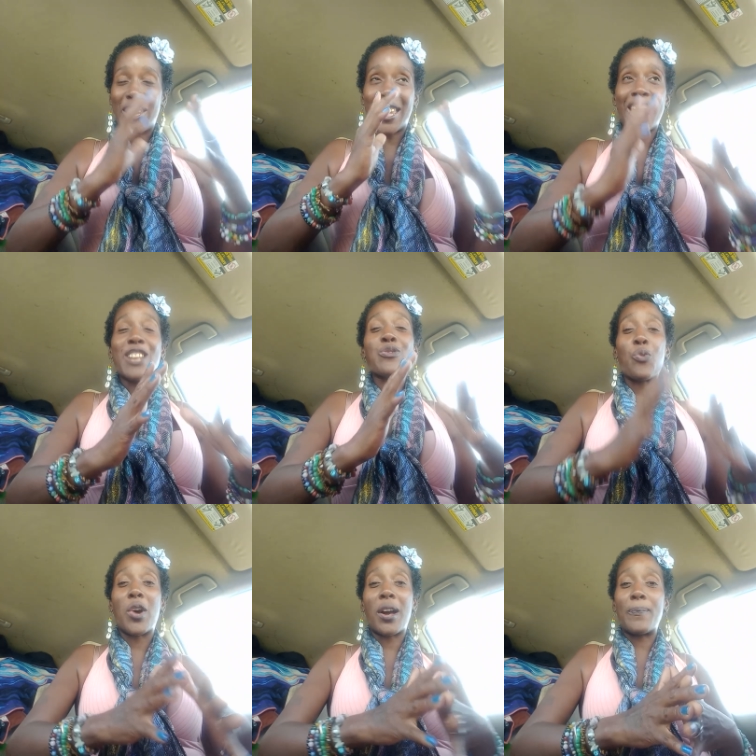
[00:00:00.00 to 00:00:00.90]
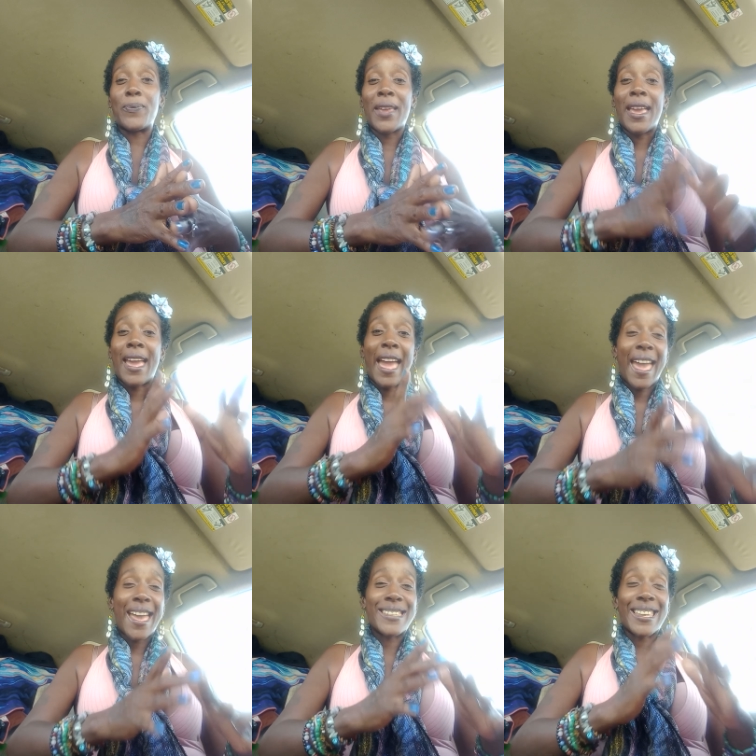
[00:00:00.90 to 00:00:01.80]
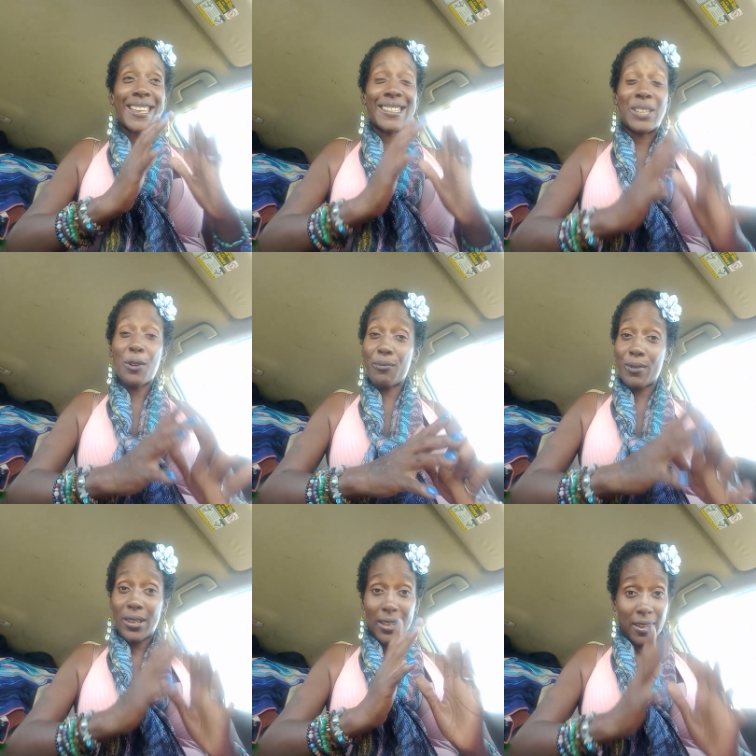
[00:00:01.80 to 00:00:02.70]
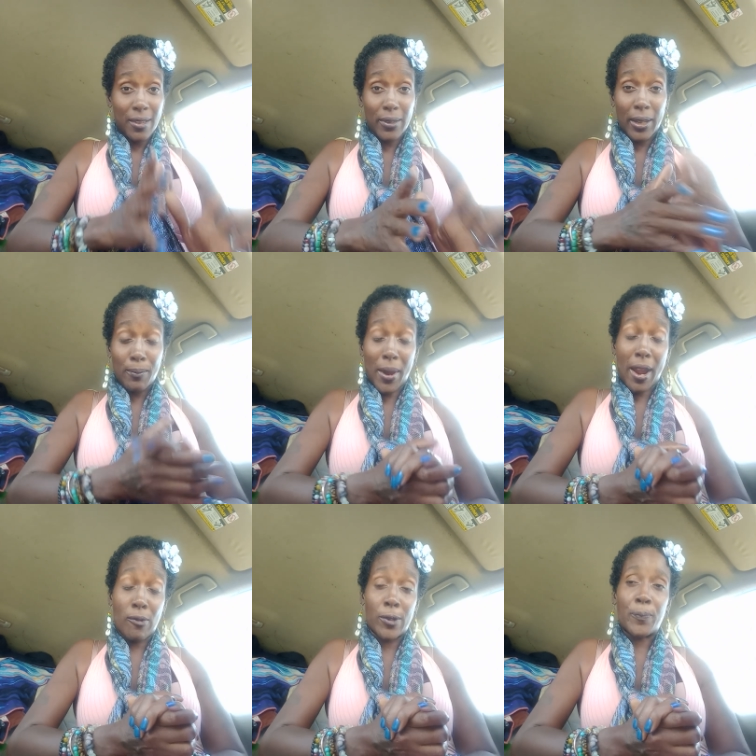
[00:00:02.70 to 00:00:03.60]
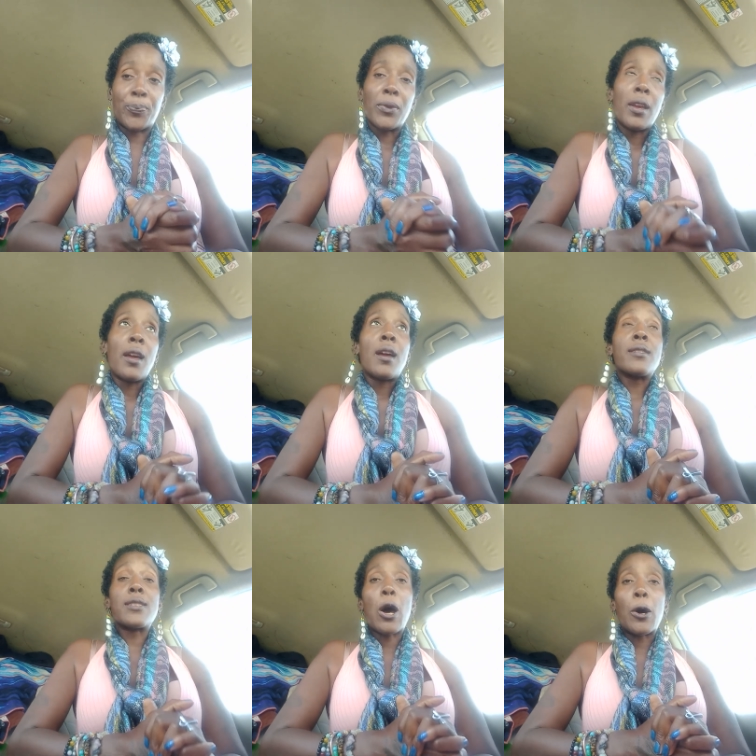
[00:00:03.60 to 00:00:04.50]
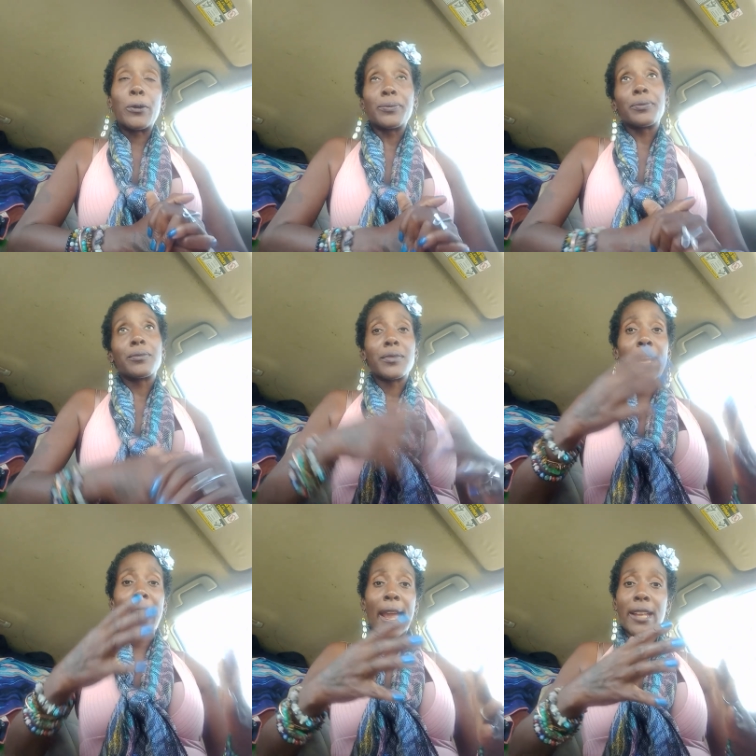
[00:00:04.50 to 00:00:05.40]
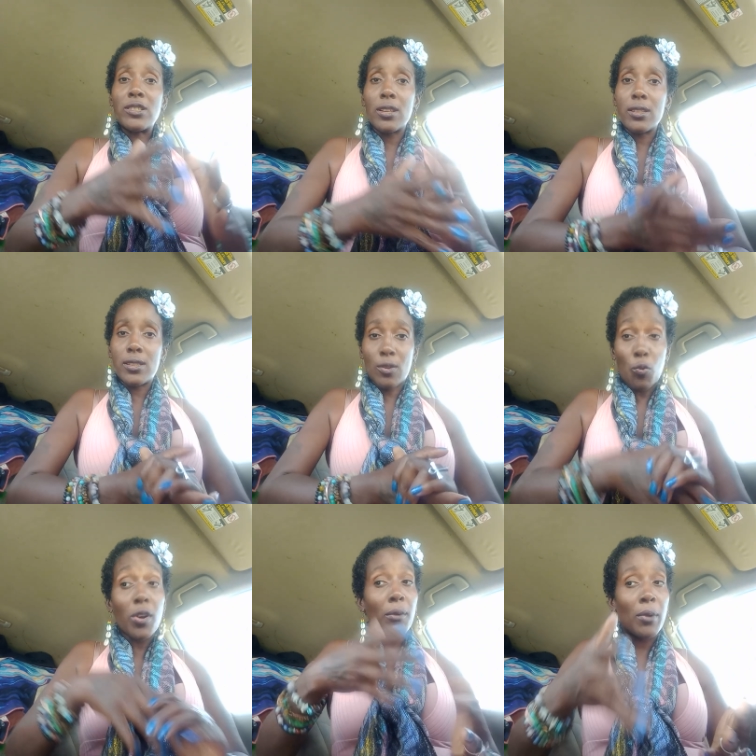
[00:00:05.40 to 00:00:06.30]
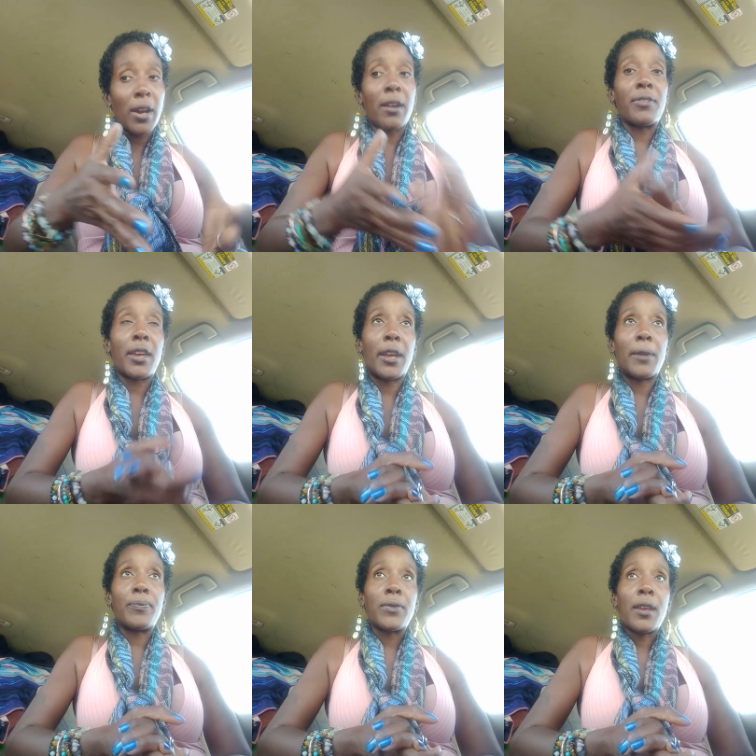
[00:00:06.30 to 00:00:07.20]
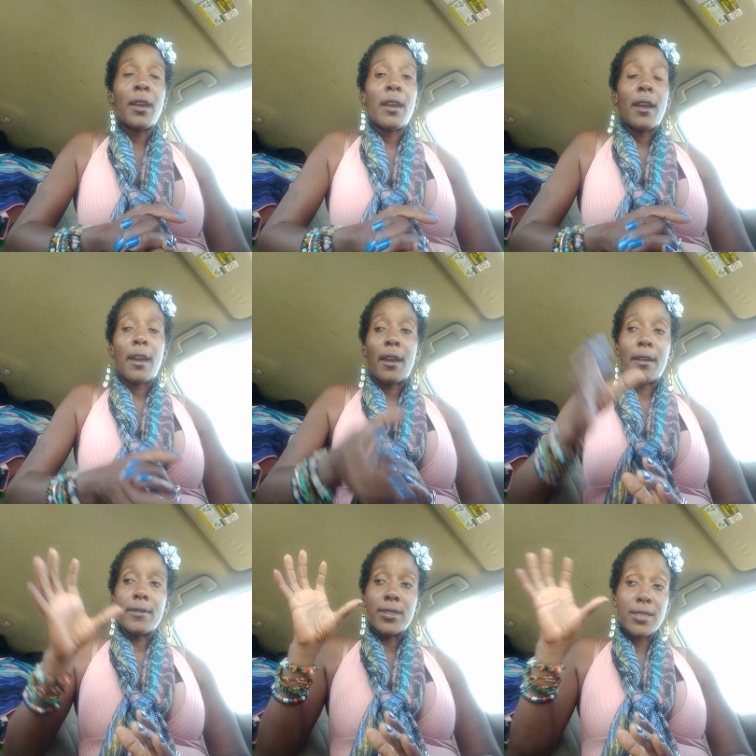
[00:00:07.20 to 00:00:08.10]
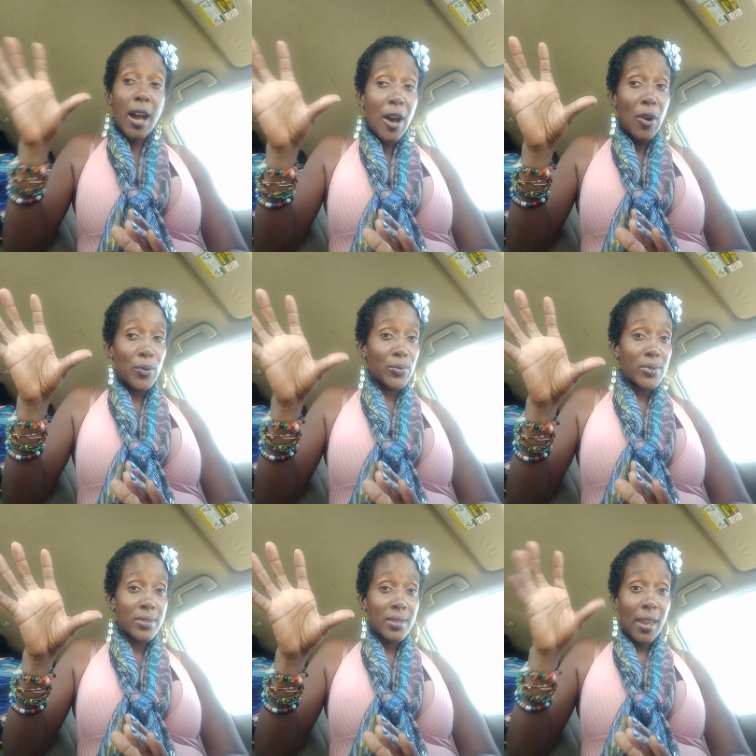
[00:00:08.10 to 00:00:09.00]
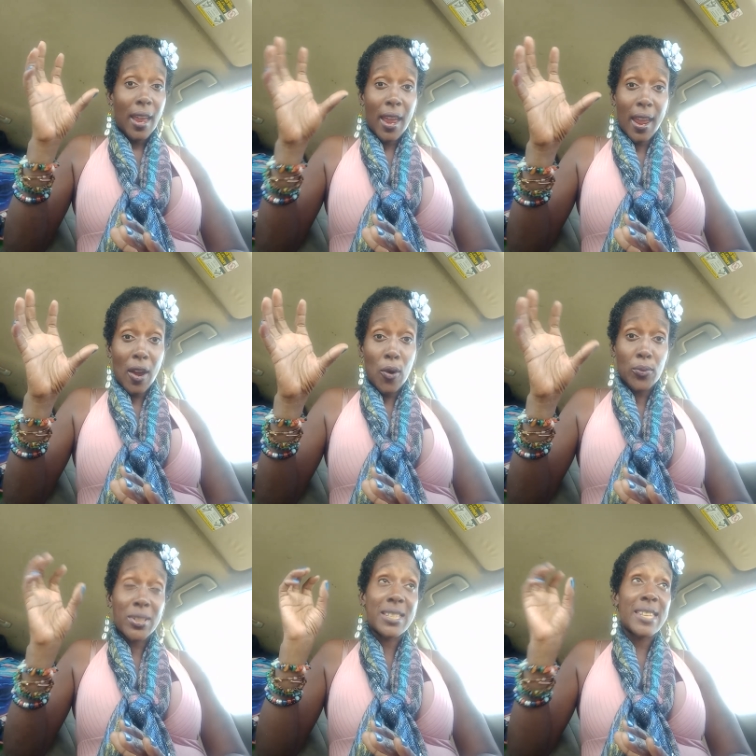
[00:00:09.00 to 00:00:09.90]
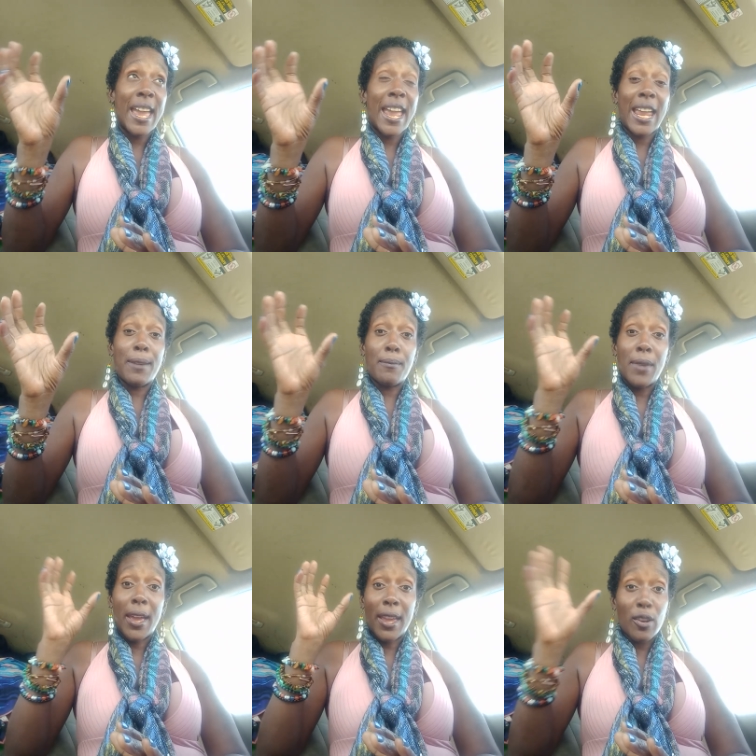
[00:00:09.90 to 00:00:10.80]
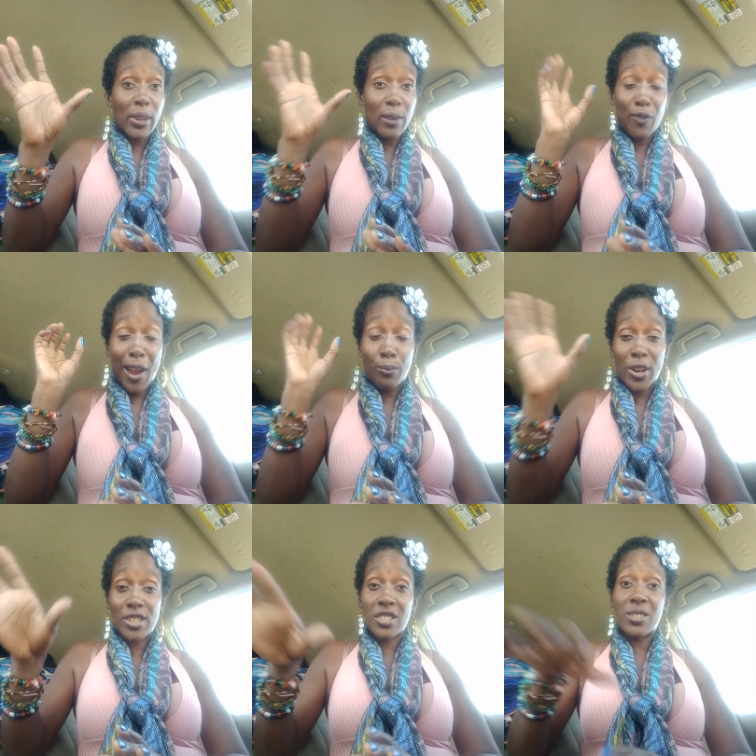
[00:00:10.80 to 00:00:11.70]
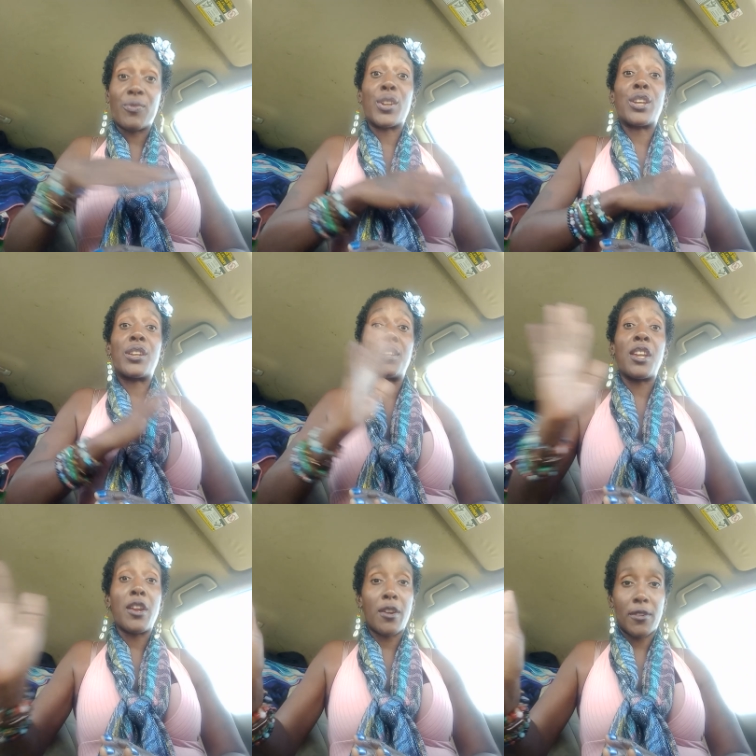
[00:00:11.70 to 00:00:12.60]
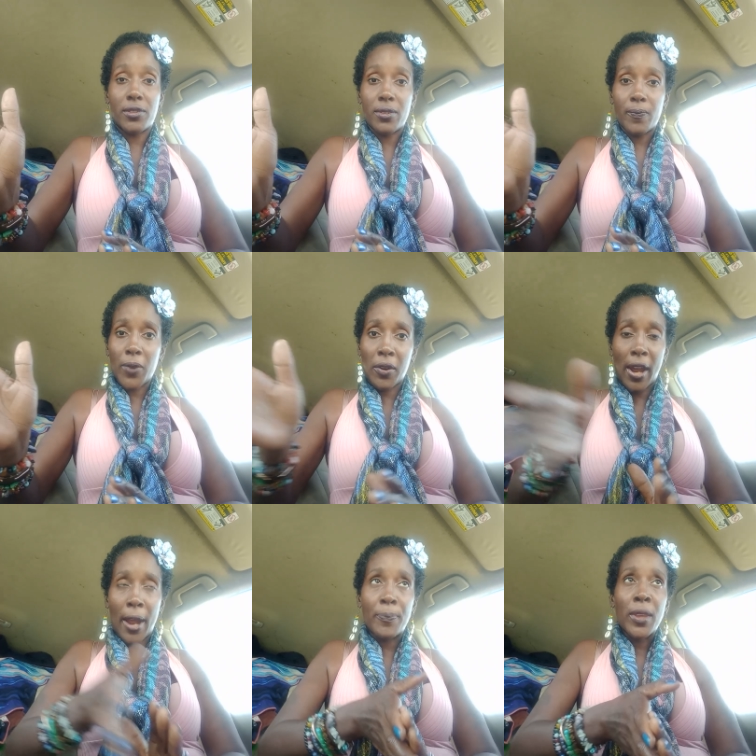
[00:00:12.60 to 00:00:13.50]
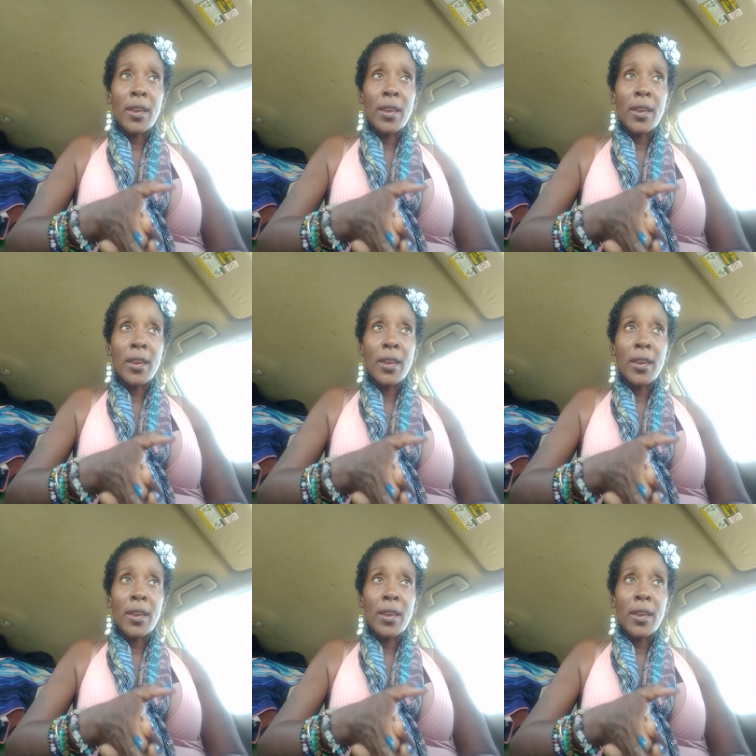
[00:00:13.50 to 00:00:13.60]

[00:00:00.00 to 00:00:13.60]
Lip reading: To each one has a different healing power. So the ancients were aware that stones held the same healing vibrations for years, okay?